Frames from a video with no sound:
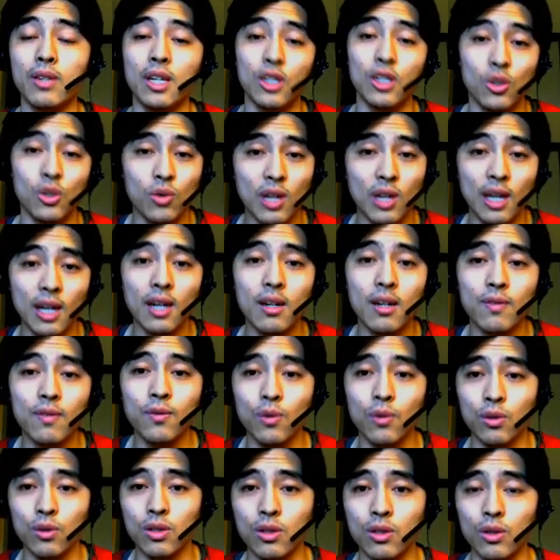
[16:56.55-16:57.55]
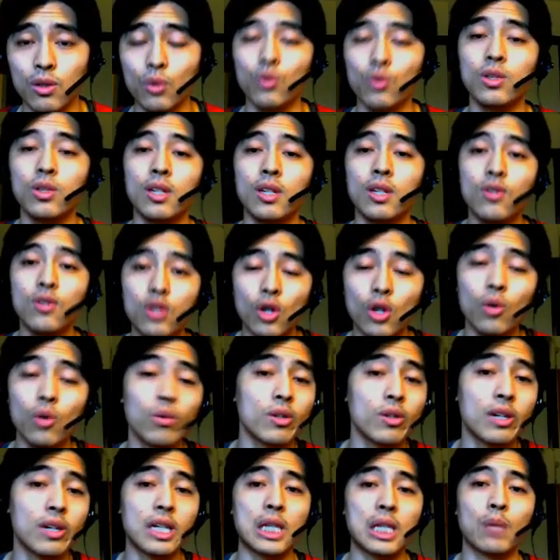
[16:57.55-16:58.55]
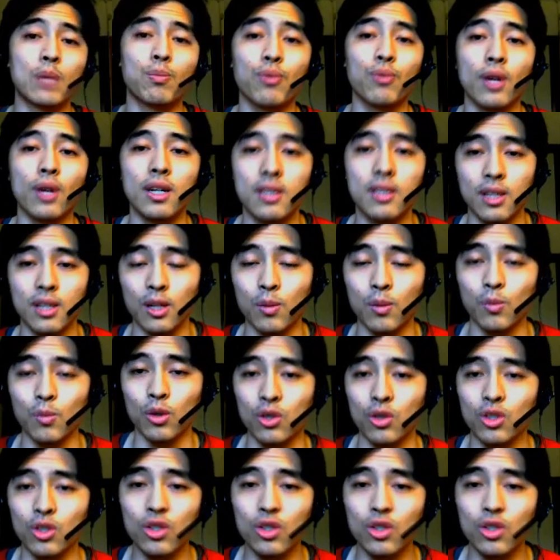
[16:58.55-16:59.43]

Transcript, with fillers: that you can't afford to lose, then don't look at the price anymore.